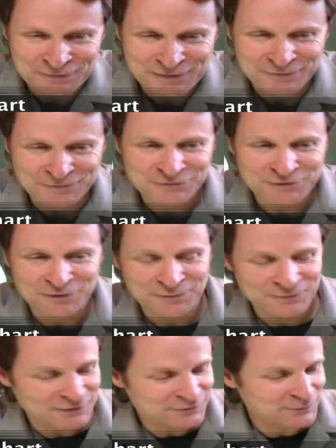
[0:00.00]
And
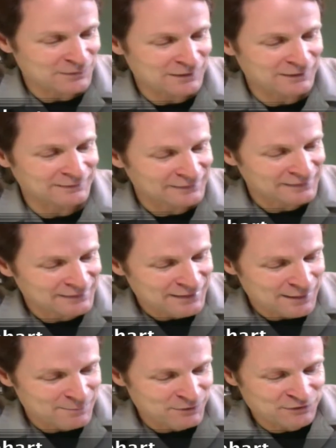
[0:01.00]
so that's why
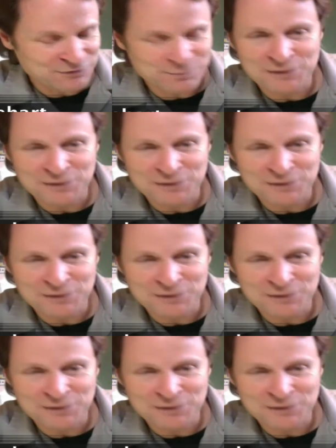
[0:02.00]
I put this